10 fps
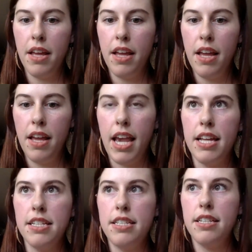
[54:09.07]

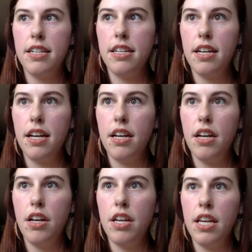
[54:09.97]
and
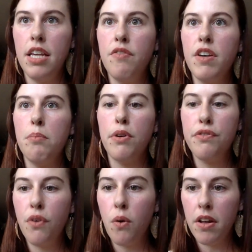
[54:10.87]
even
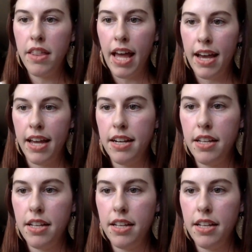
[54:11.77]
before that,